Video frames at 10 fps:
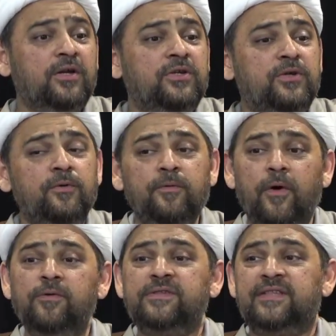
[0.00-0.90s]
do
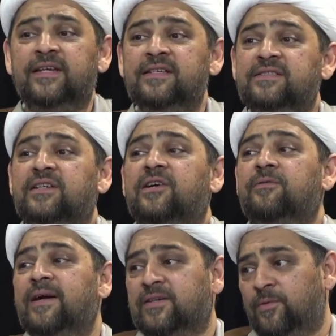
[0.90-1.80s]
those things the
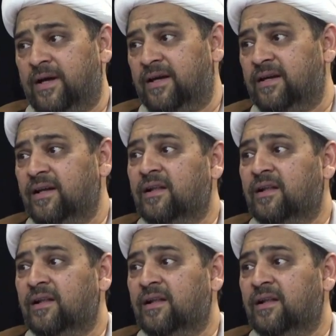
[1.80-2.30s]
correct way.